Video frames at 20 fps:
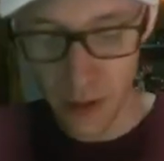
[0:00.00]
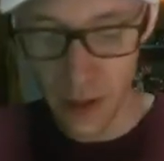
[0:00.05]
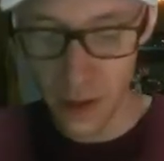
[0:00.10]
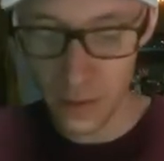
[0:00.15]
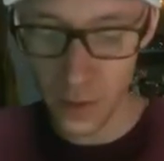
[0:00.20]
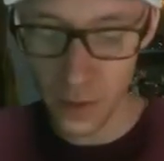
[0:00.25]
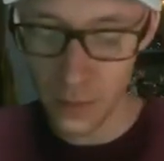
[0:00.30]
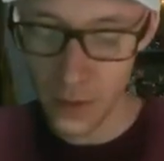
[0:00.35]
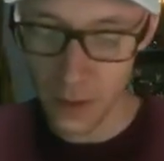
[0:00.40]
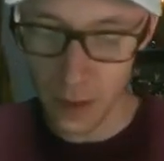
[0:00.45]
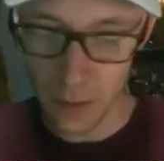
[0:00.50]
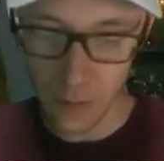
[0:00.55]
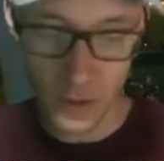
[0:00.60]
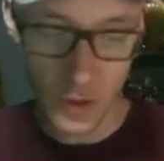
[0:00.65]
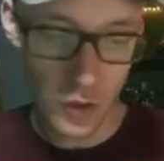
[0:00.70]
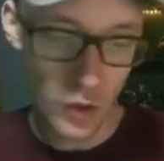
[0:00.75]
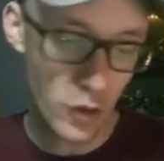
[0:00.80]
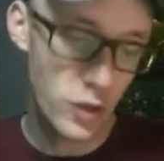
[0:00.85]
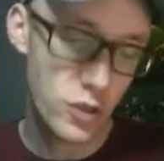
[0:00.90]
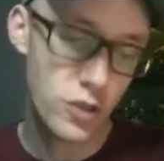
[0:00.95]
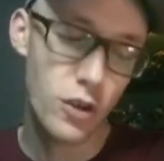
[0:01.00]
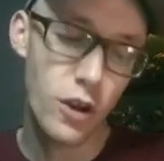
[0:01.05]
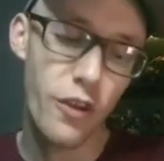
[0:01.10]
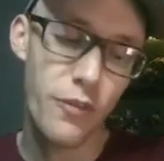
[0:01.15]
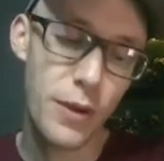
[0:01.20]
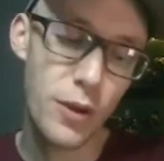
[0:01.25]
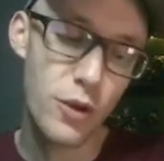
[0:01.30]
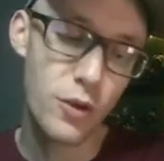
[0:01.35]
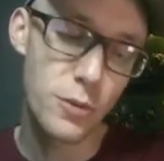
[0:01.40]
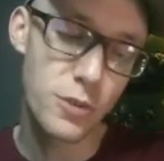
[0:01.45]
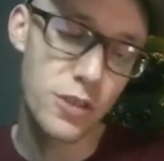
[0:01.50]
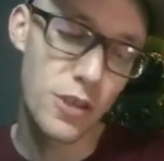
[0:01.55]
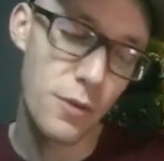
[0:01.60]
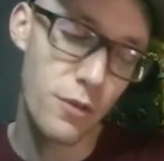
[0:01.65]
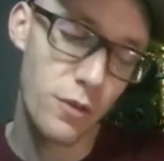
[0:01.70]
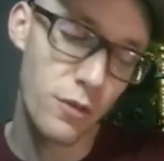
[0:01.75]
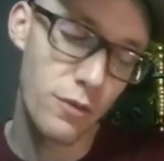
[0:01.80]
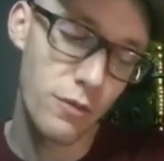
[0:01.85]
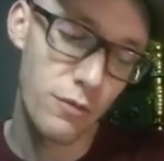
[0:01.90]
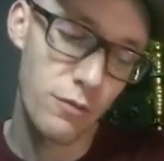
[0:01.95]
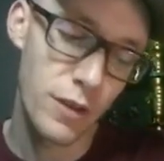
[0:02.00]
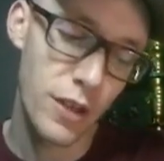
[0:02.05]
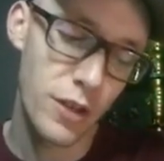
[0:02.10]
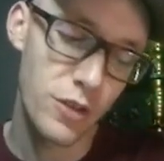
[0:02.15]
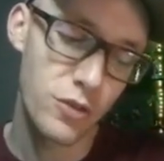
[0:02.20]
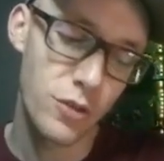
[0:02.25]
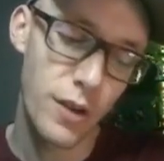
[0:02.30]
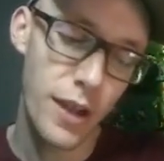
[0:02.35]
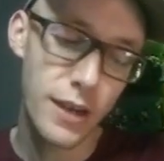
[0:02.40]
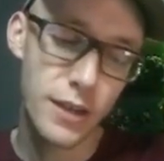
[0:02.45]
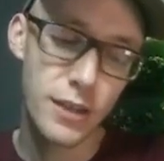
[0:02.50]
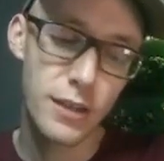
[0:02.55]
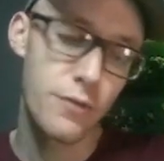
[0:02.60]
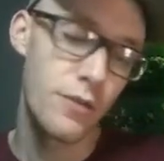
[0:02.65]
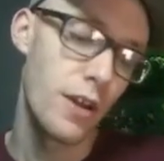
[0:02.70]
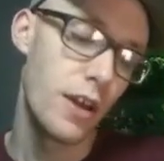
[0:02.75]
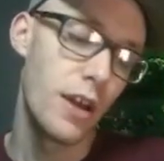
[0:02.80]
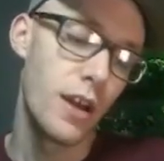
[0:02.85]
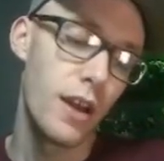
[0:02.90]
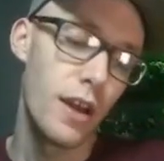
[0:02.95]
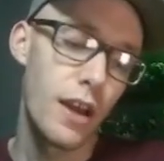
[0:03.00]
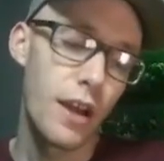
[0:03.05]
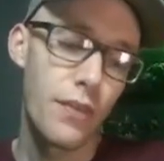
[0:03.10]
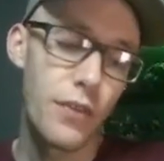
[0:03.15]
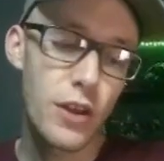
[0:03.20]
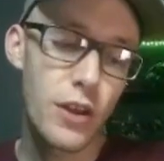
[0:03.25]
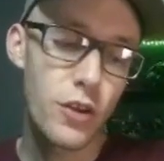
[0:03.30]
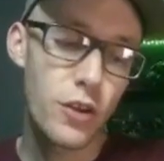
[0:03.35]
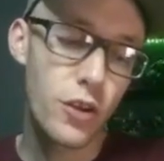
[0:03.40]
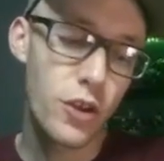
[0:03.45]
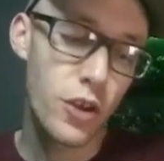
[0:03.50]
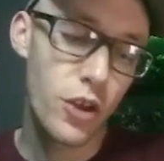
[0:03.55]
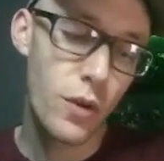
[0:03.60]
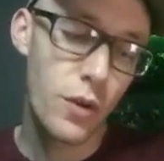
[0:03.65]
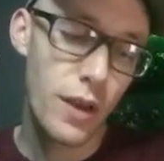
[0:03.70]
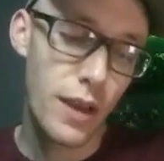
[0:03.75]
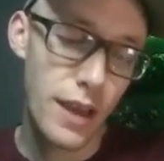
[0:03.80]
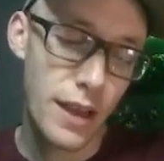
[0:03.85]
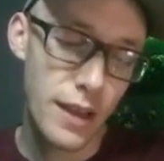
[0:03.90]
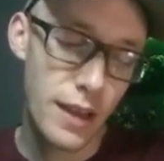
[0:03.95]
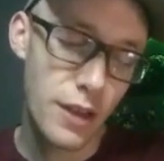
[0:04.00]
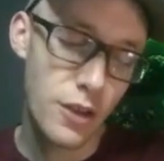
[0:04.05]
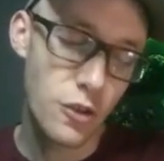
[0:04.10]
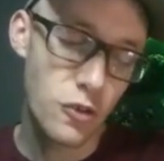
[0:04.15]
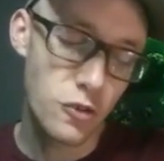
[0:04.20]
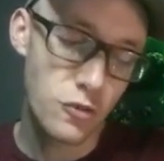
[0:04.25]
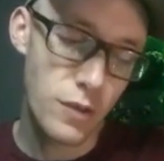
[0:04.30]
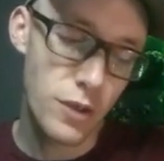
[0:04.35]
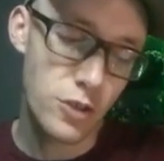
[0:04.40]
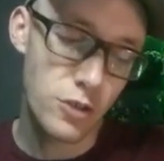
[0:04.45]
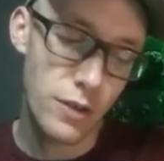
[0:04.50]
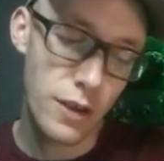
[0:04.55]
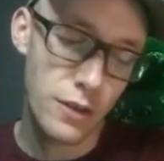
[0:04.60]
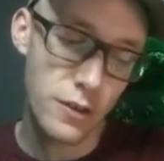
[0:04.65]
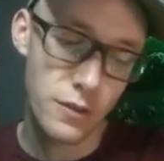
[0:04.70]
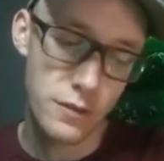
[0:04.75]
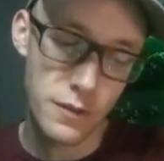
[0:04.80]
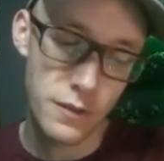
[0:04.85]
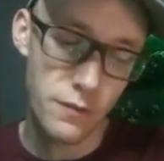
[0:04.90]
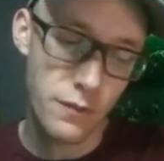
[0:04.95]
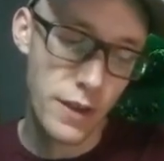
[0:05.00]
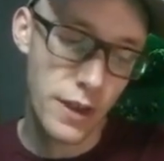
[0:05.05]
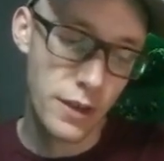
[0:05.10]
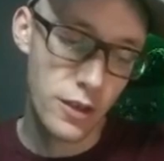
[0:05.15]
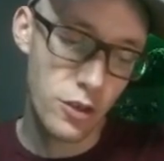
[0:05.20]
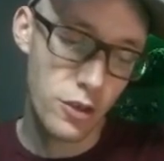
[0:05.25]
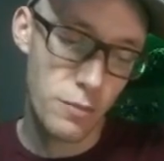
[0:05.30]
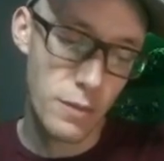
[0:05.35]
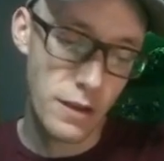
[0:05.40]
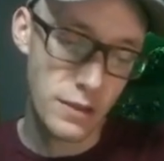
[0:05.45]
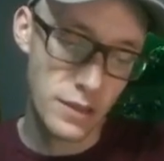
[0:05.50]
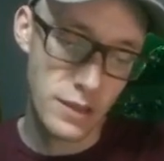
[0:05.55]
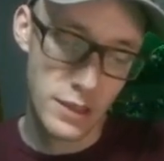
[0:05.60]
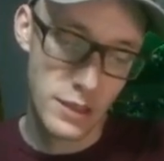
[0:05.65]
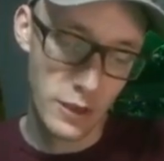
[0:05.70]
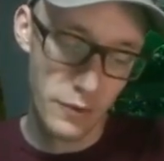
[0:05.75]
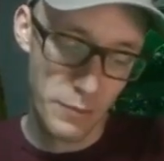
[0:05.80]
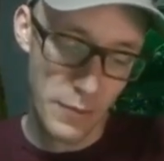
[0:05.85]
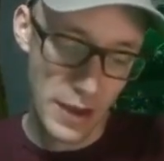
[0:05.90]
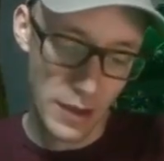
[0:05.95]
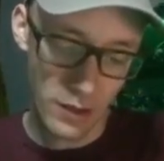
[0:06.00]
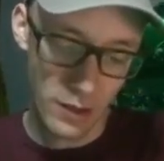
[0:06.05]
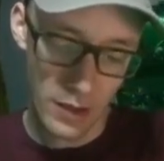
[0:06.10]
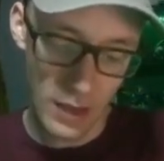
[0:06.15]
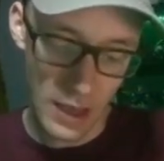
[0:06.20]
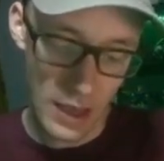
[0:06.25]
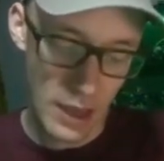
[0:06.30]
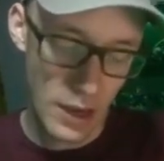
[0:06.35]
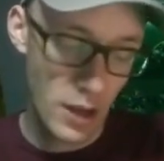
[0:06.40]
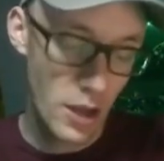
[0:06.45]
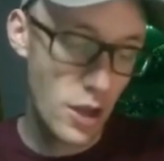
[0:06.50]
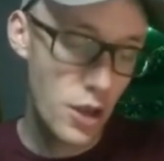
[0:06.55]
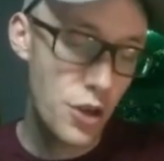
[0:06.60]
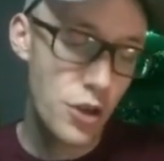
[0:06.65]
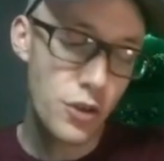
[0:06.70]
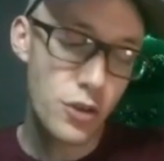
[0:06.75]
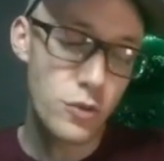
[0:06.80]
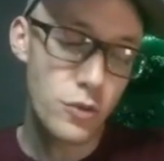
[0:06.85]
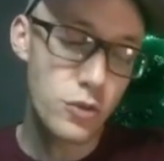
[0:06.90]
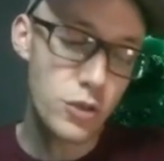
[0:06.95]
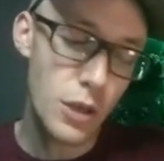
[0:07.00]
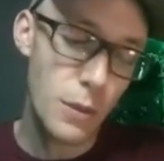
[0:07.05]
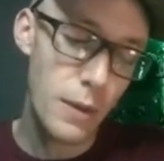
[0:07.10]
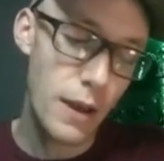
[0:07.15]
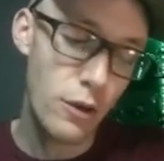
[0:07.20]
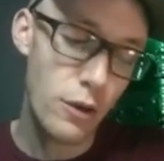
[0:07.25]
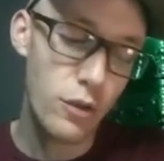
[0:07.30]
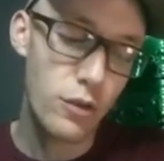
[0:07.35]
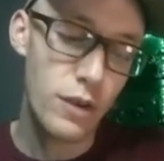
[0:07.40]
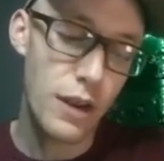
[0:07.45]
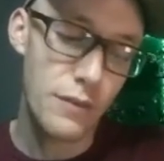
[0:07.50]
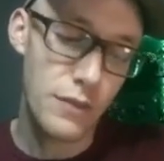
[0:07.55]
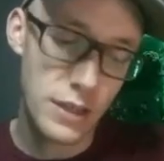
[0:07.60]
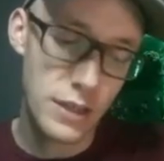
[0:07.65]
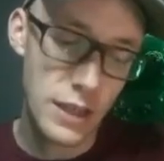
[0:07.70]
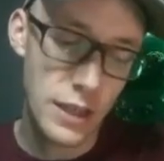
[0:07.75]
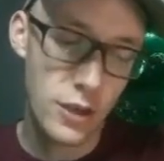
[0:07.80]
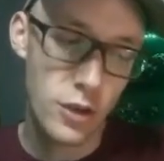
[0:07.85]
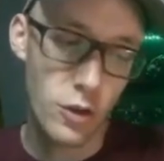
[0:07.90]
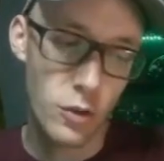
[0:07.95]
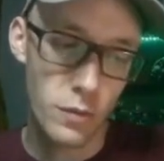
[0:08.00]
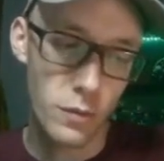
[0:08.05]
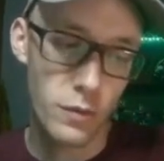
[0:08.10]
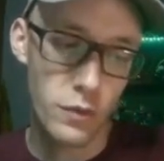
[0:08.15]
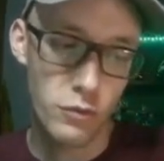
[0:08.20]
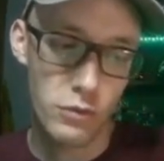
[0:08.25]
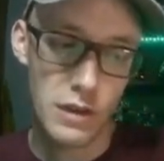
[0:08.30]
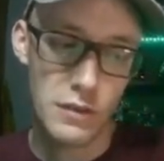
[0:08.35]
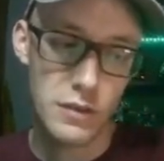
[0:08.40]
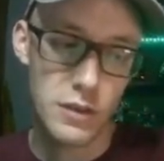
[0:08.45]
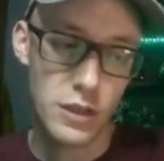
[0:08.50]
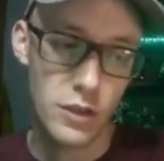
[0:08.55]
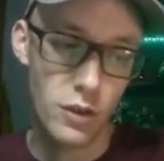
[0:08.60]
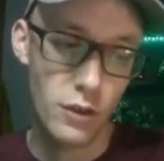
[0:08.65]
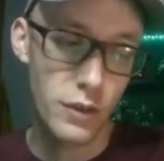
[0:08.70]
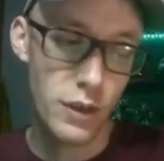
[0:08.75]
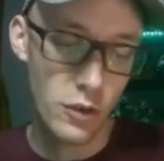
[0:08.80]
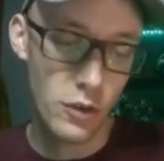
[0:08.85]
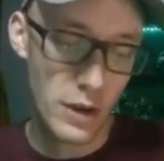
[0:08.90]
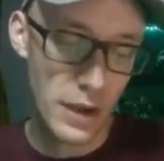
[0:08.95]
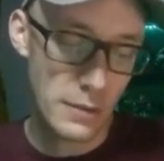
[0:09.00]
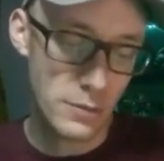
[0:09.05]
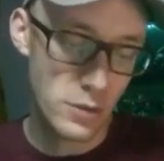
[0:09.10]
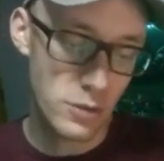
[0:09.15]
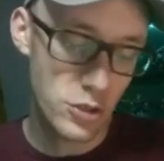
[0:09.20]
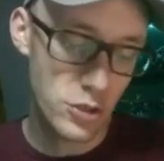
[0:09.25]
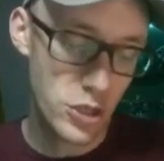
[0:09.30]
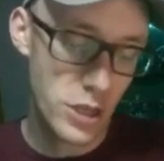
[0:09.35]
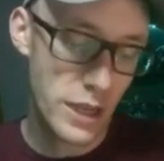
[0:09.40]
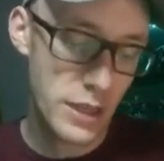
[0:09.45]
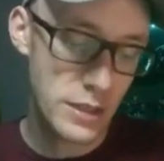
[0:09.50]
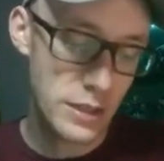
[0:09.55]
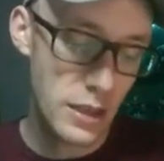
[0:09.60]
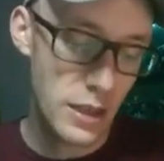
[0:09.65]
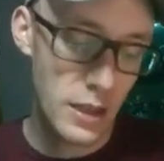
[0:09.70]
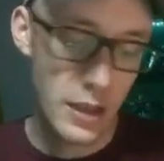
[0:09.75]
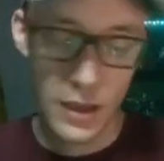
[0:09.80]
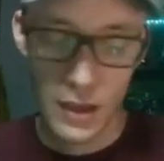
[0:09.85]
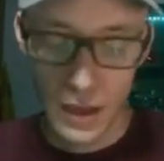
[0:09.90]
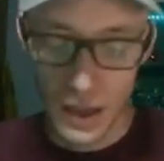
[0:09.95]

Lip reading: bare minimum. So you're going to start off by normal summon Retroactive. Then you're going to go ahead and use Retroactive's effect to bounce itself back to the hand to summon out Gravitino. Gravitino then grabs you Chase,